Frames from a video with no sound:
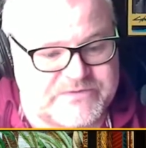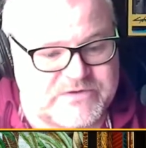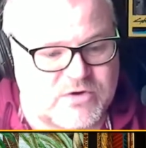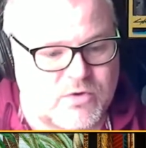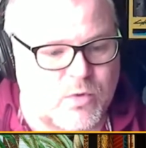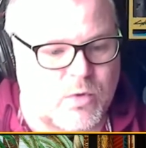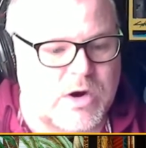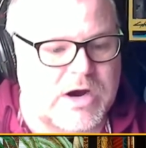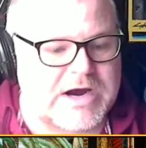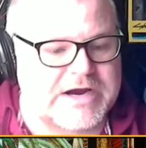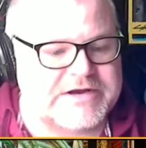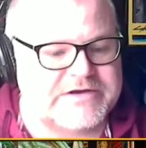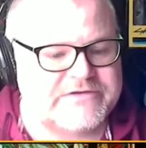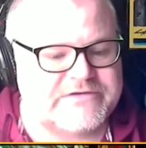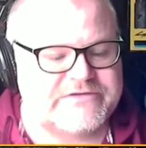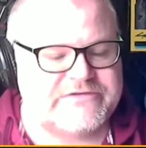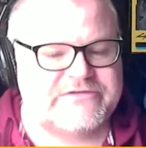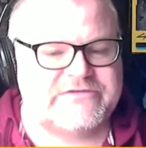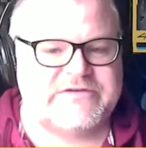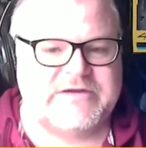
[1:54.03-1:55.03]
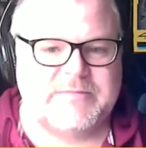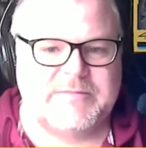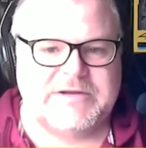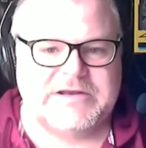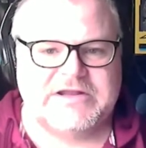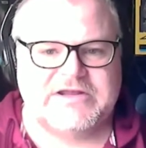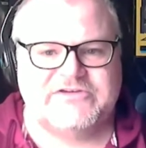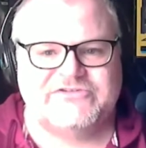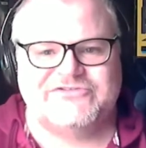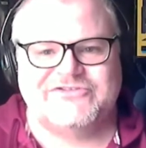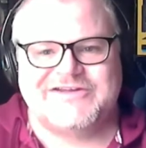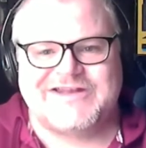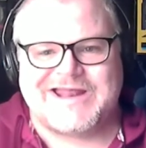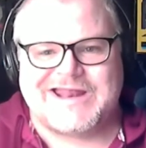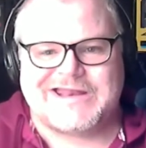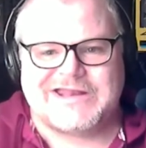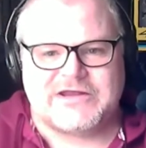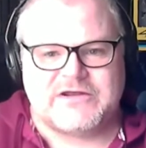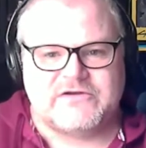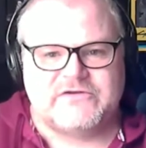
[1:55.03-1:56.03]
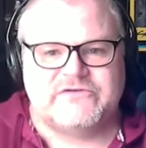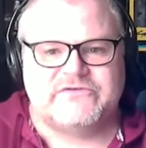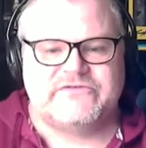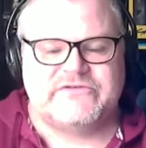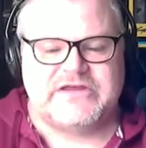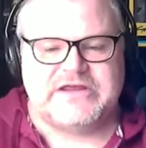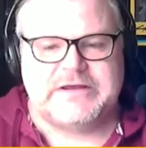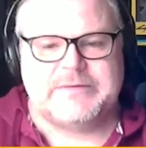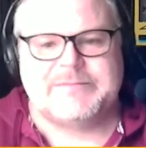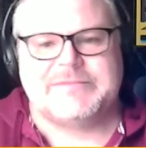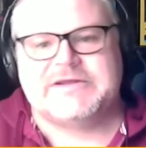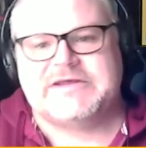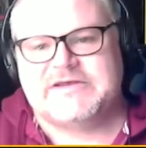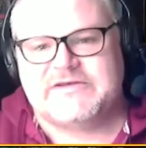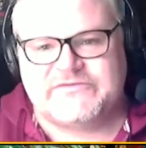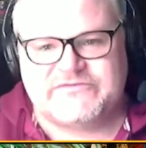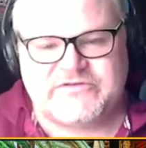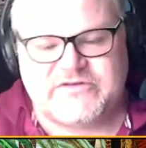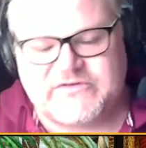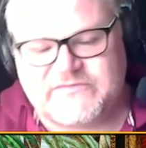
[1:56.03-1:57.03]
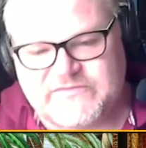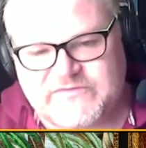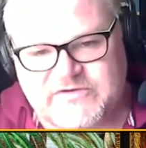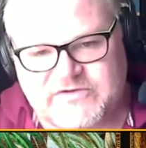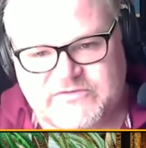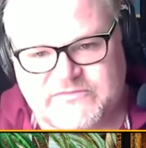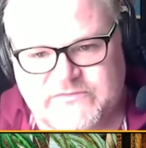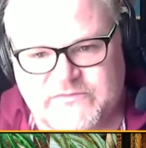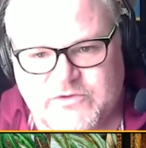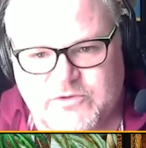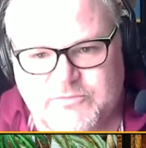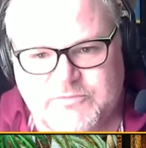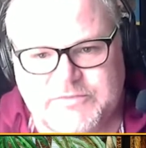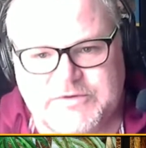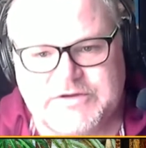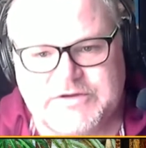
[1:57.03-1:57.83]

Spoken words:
quite similar shenanigans take place to the first film.